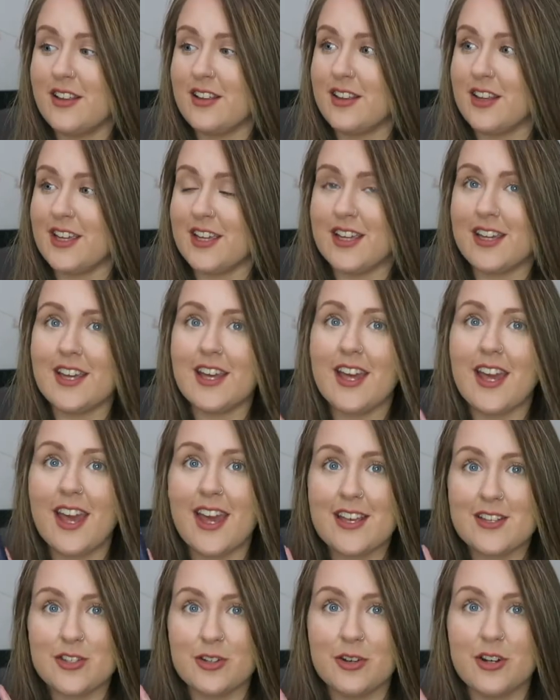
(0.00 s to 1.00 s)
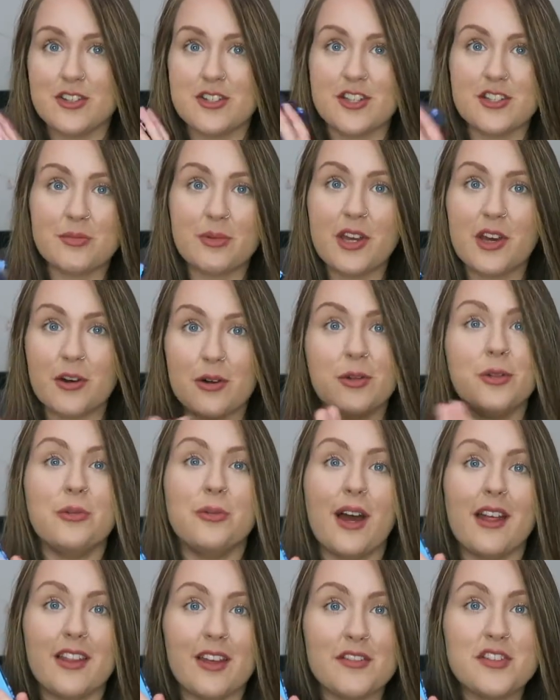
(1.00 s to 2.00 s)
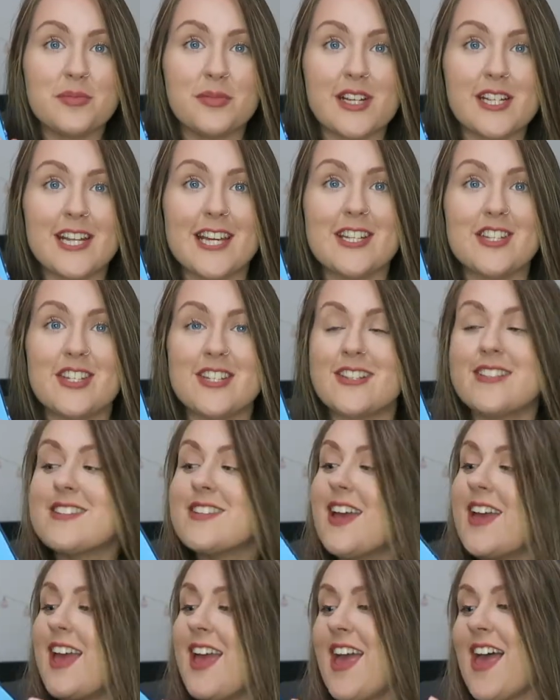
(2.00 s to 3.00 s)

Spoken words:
Like, it's gorgeous. We all know I love sprayed edges.